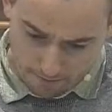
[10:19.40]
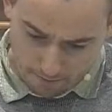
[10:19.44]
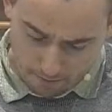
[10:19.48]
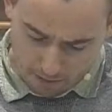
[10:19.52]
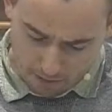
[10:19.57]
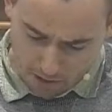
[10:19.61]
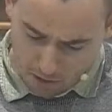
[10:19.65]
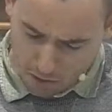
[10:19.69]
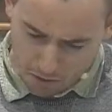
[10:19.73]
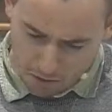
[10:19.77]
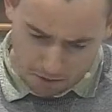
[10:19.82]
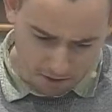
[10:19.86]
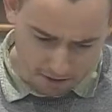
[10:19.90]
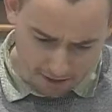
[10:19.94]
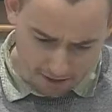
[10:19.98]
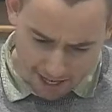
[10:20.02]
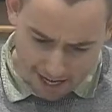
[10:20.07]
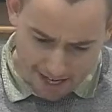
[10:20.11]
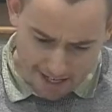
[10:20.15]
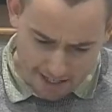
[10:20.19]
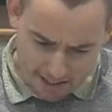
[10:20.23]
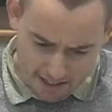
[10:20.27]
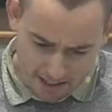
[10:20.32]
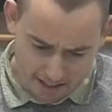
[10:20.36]
When all
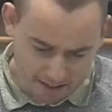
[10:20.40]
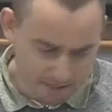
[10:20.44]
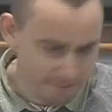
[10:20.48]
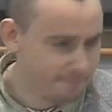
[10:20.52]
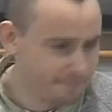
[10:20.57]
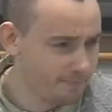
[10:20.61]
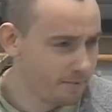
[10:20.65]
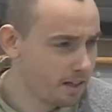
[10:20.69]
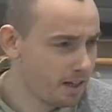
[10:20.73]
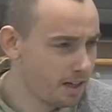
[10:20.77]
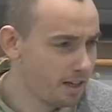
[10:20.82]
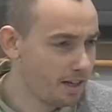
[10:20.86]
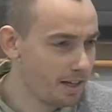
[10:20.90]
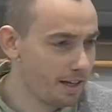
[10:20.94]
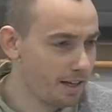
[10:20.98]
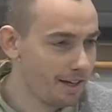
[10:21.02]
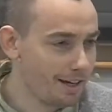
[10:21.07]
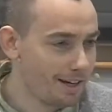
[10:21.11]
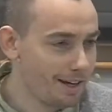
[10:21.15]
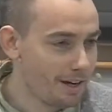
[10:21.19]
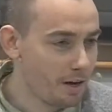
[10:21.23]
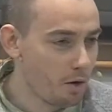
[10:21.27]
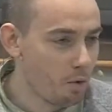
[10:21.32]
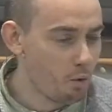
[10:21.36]
creation
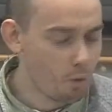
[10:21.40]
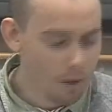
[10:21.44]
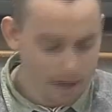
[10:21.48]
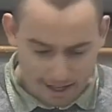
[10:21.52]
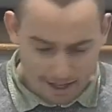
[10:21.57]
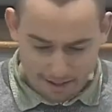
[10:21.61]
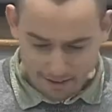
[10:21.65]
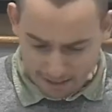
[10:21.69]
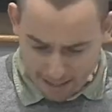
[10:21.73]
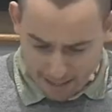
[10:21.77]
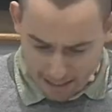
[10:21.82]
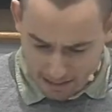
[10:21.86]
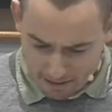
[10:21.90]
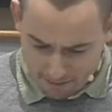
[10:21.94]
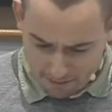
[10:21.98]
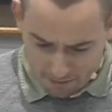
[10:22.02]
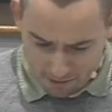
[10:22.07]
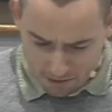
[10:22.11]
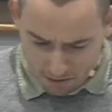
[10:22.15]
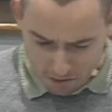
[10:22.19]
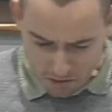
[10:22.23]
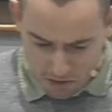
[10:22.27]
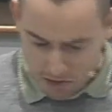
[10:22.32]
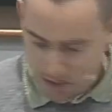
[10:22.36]
will in the
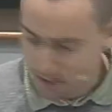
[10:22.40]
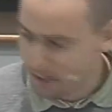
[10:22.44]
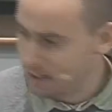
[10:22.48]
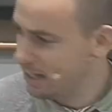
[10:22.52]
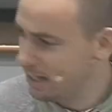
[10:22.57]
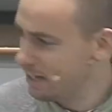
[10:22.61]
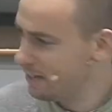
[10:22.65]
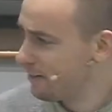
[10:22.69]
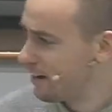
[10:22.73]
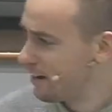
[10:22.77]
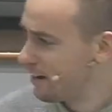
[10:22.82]
future live